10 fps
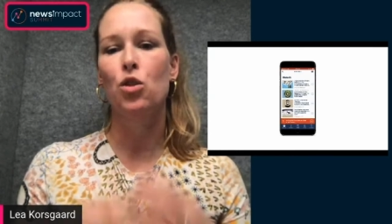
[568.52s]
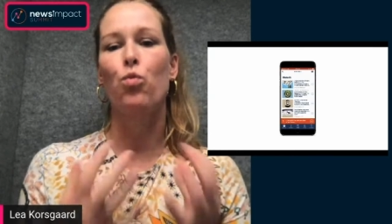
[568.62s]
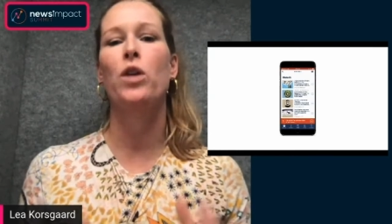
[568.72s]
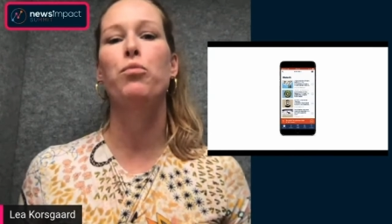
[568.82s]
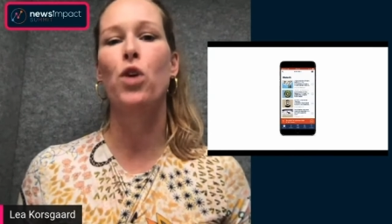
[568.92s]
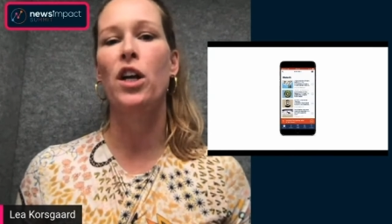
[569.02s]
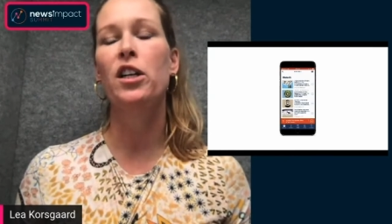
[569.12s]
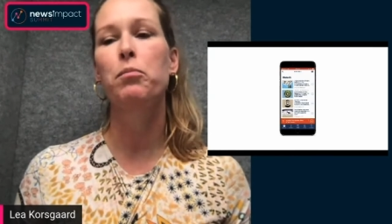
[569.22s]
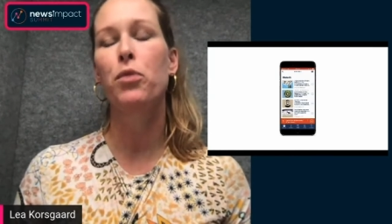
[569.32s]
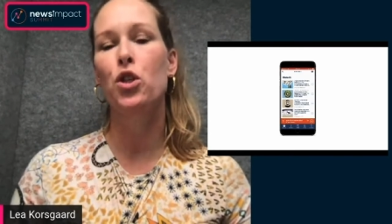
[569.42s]
one
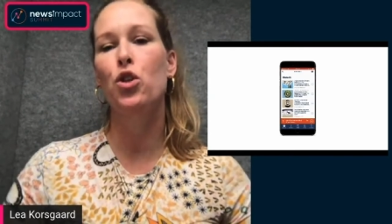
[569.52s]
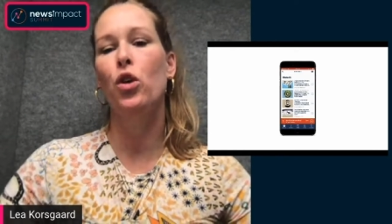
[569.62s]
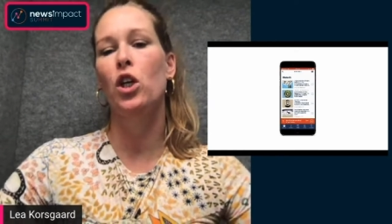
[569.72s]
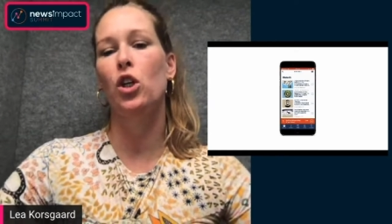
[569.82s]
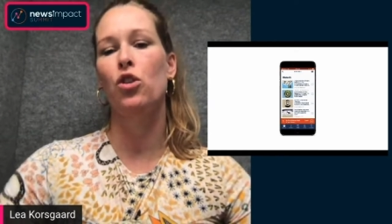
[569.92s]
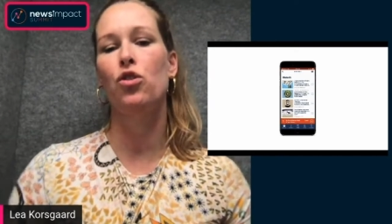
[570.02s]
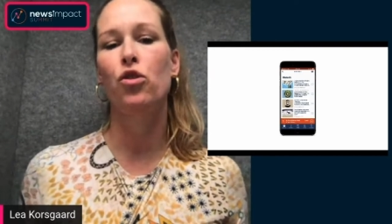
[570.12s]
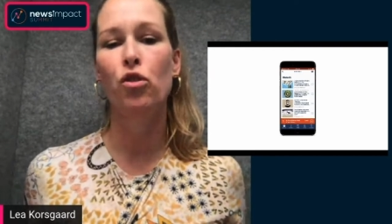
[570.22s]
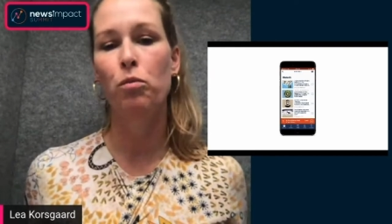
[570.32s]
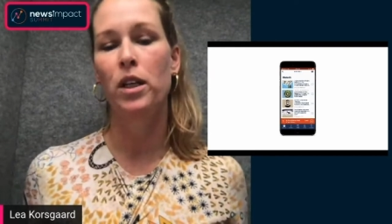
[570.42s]
product, but you can
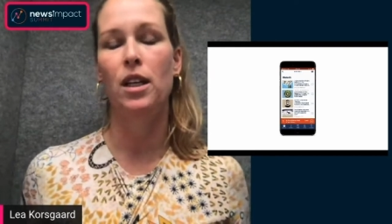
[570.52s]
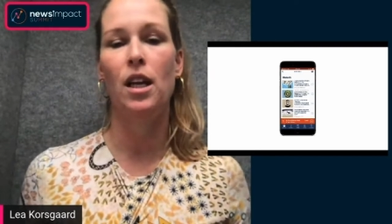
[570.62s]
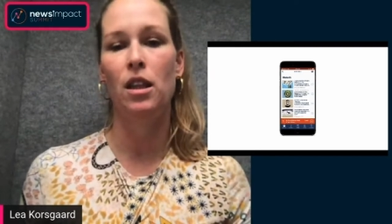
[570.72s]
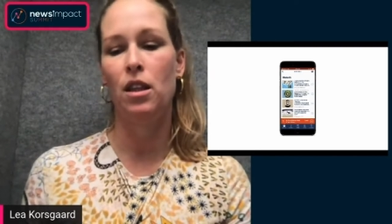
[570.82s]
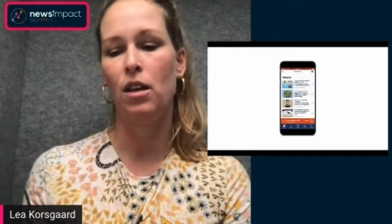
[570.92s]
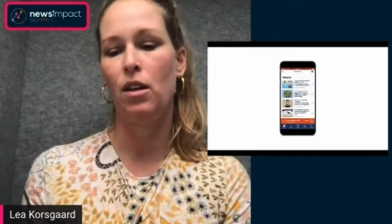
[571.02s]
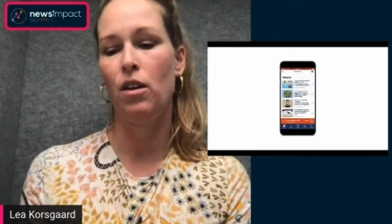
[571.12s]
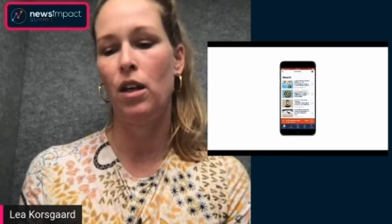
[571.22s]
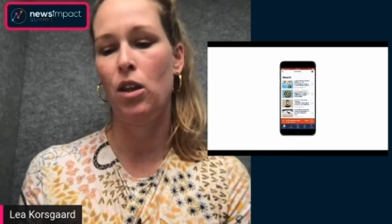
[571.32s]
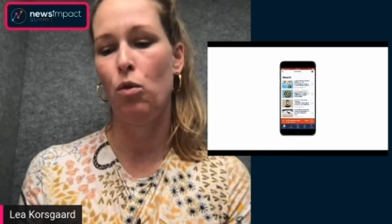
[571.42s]
consume it in
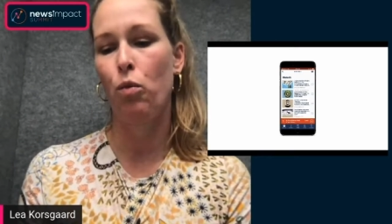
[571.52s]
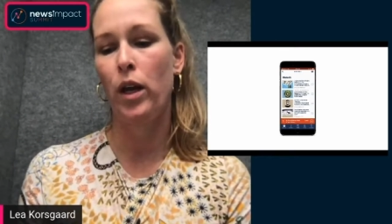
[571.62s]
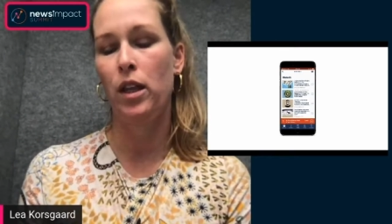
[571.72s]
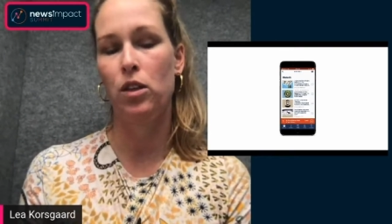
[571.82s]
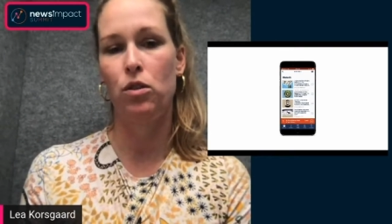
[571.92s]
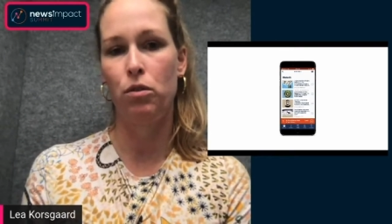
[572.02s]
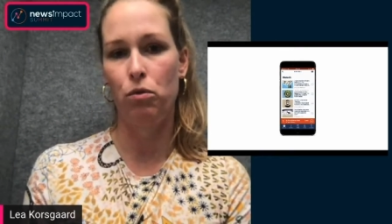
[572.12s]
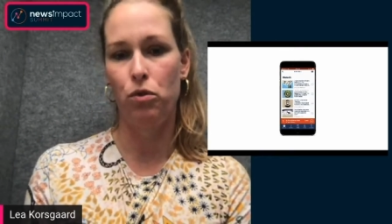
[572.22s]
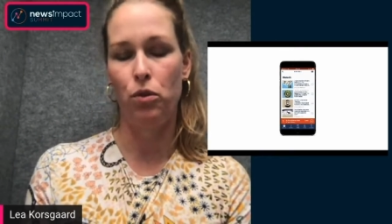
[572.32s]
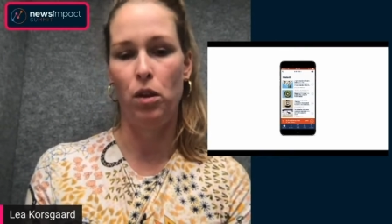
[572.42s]
the way that
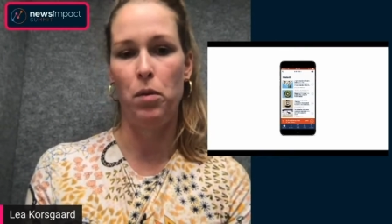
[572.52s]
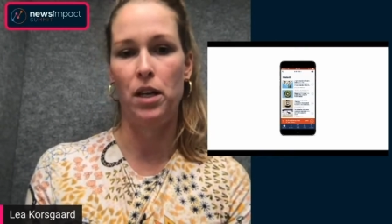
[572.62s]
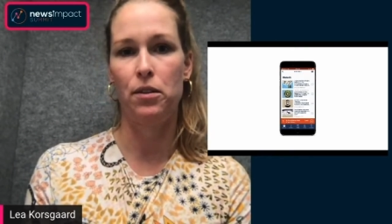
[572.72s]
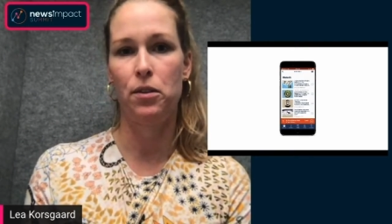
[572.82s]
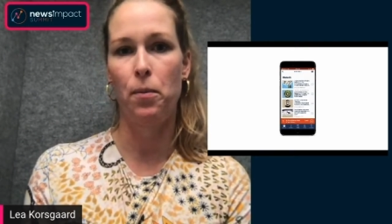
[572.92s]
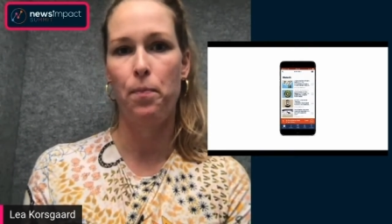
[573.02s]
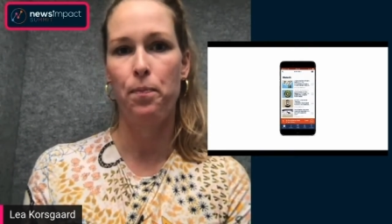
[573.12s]
suits you the best.